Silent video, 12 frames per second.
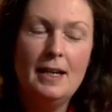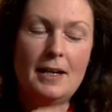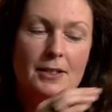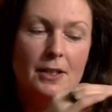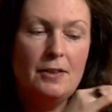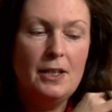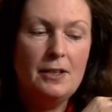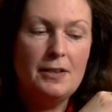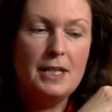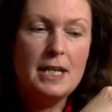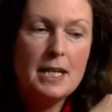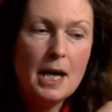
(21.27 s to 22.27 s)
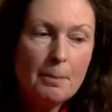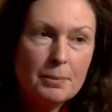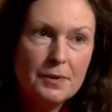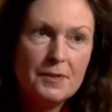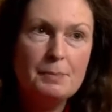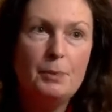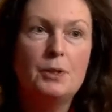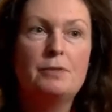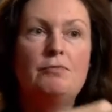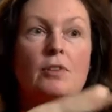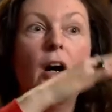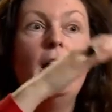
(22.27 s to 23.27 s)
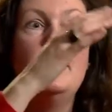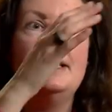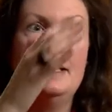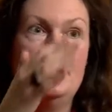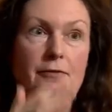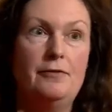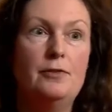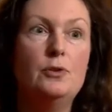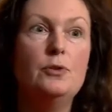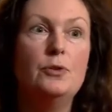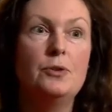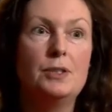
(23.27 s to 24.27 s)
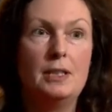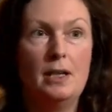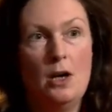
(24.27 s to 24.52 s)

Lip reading: So the number of spots rises and falls